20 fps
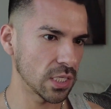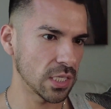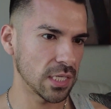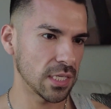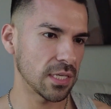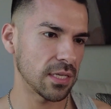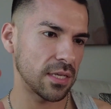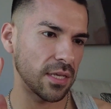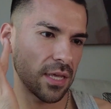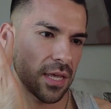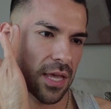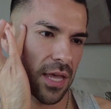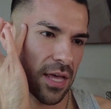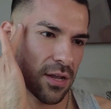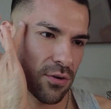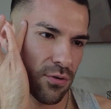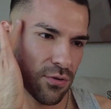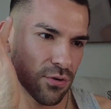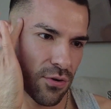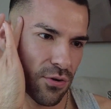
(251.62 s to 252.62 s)
Okay, I
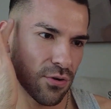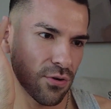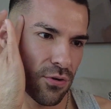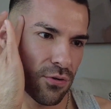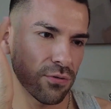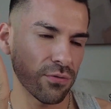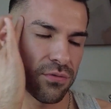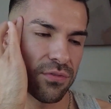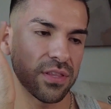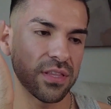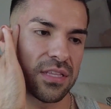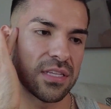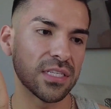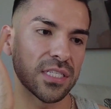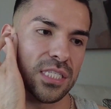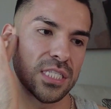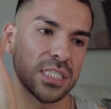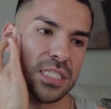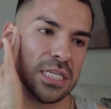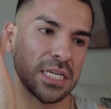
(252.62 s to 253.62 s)
don't know if
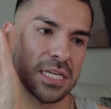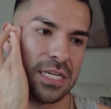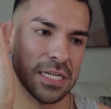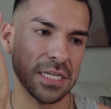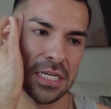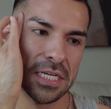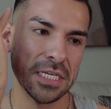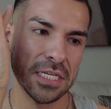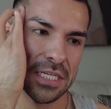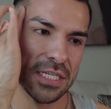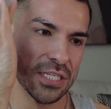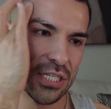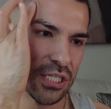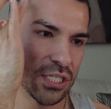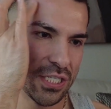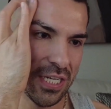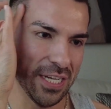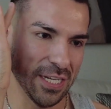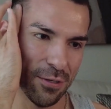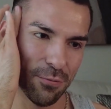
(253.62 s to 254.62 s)
this
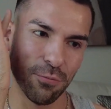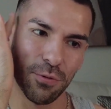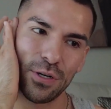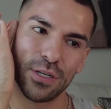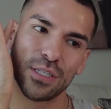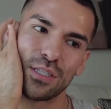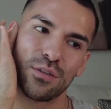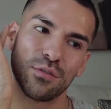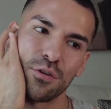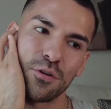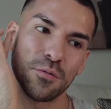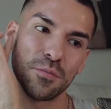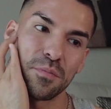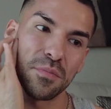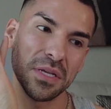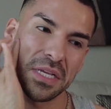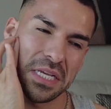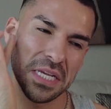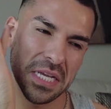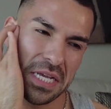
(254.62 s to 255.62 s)
shade works for
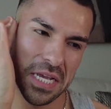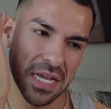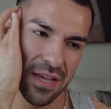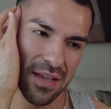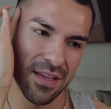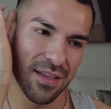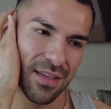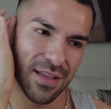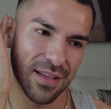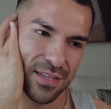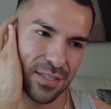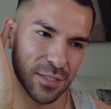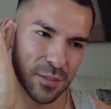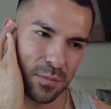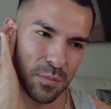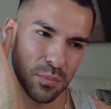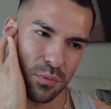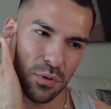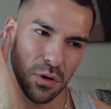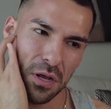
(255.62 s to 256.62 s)
me as a
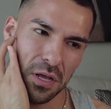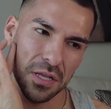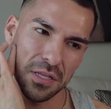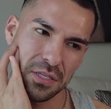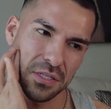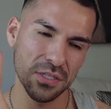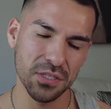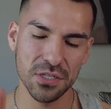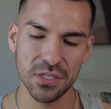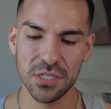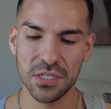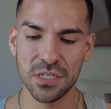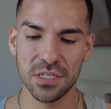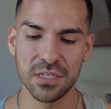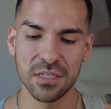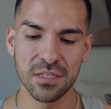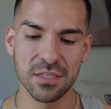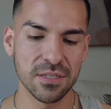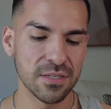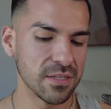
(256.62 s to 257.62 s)
bronzer.
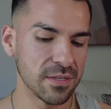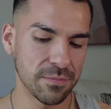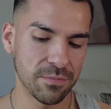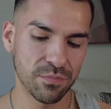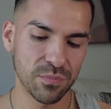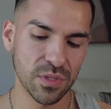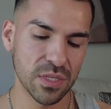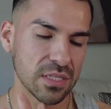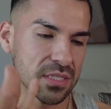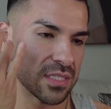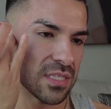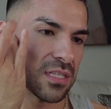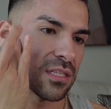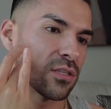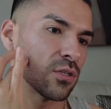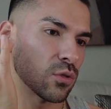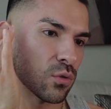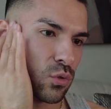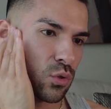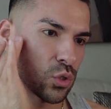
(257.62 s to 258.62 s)
It's a
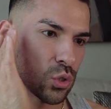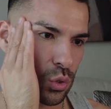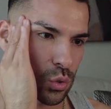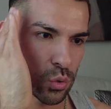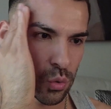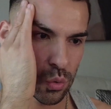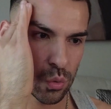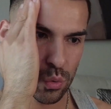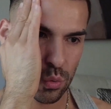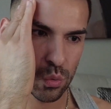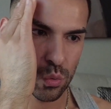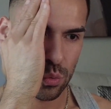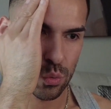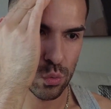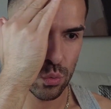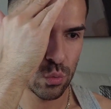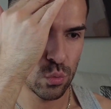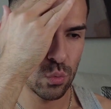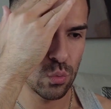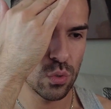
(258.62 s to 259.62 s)
little
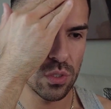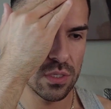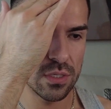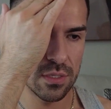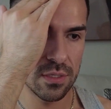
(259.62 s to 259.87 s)
too...